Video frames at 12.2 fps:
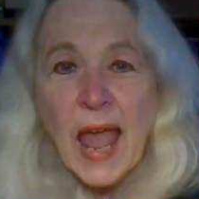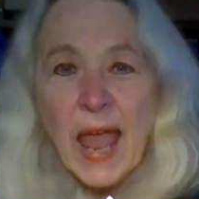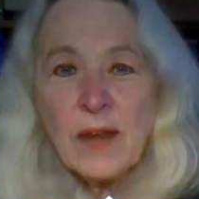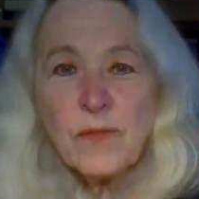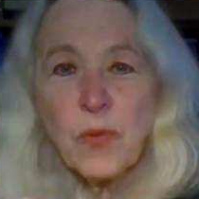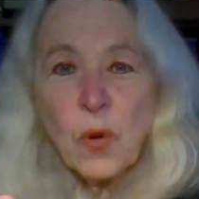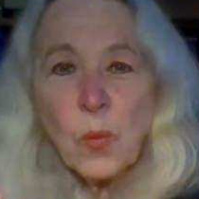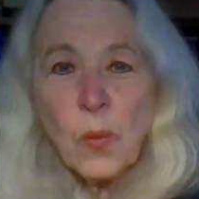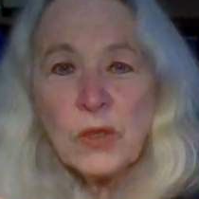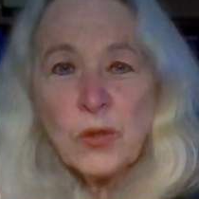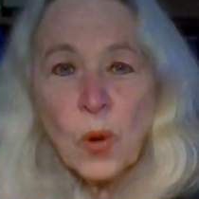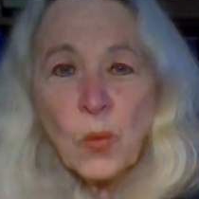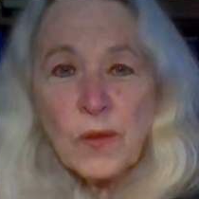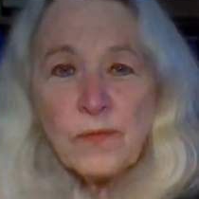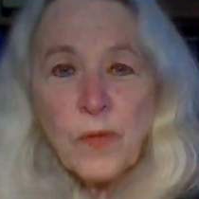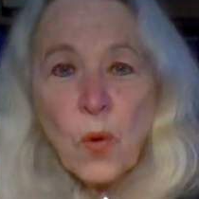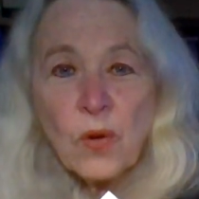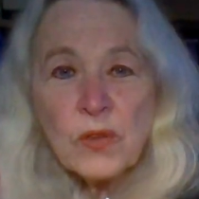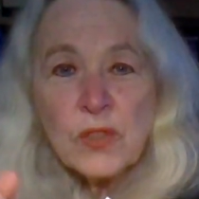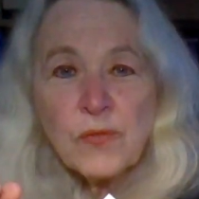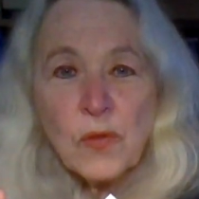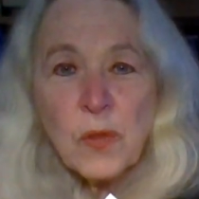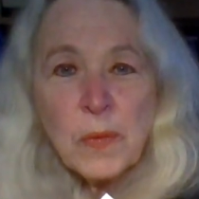And doorway 4 is for the